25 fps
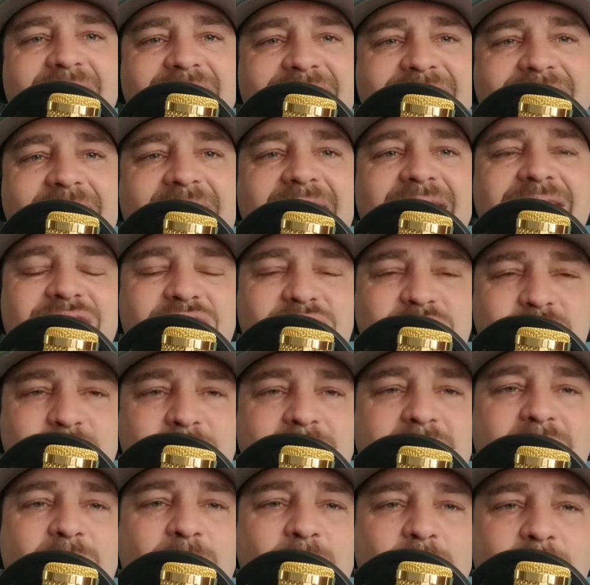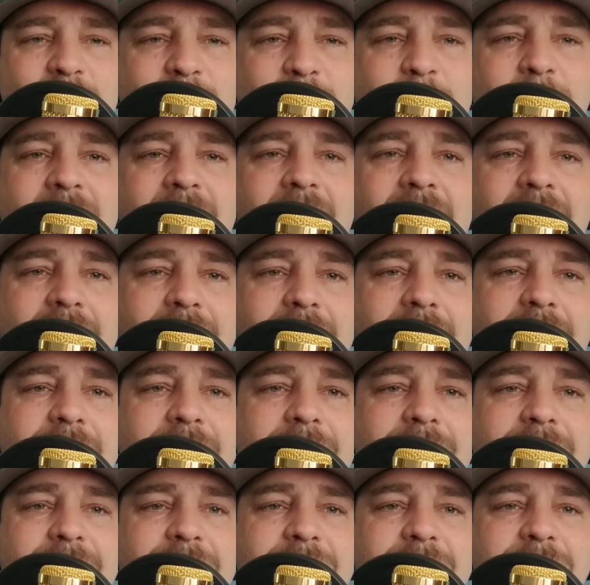second string quarterback
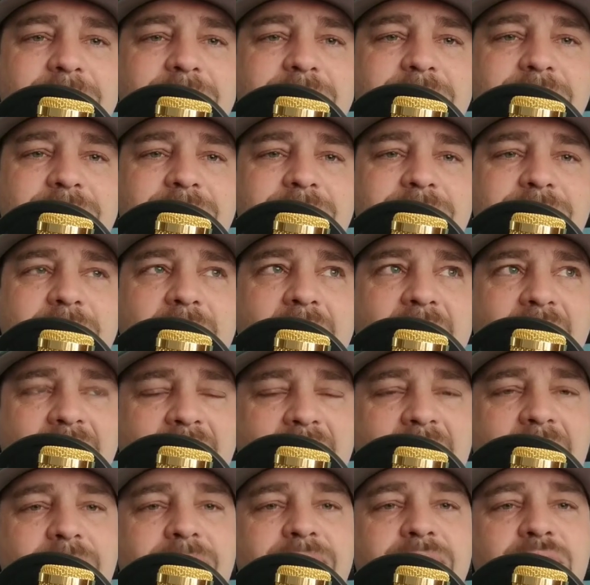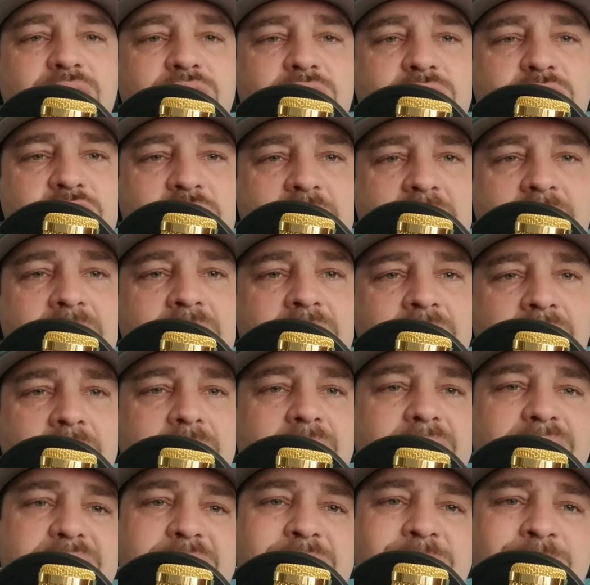ahead of Jalen
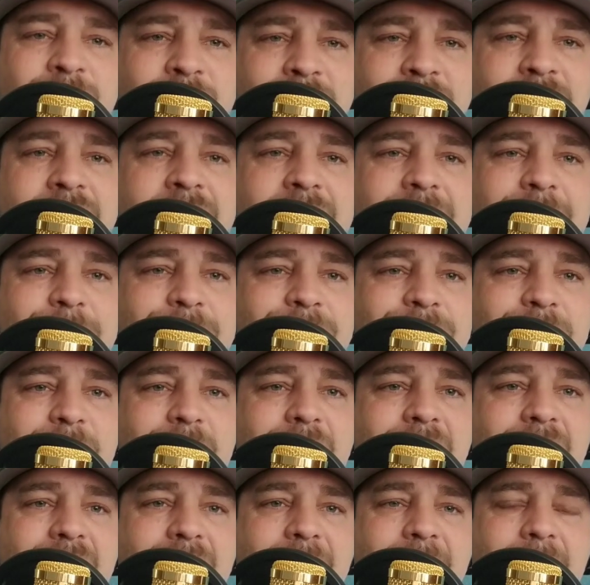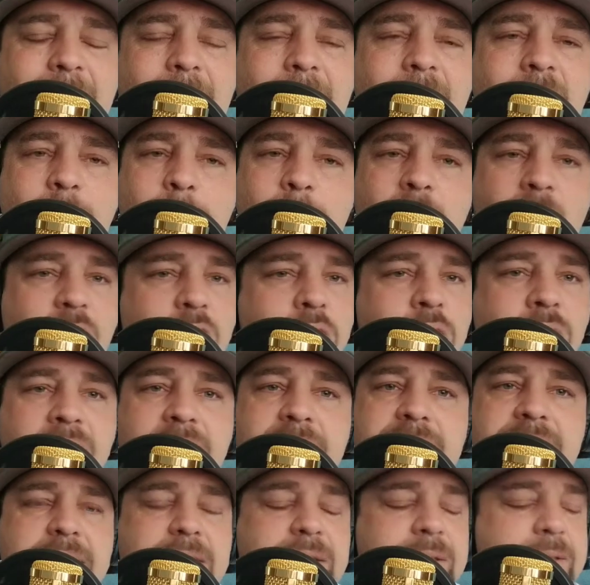Hurts. Really? Come on,
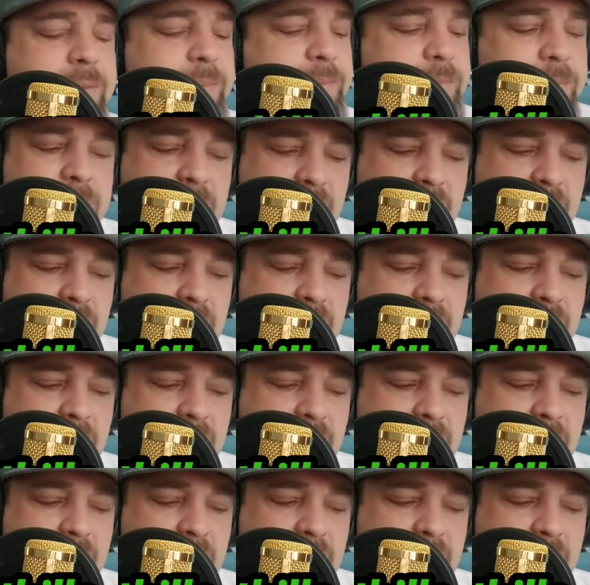Chris.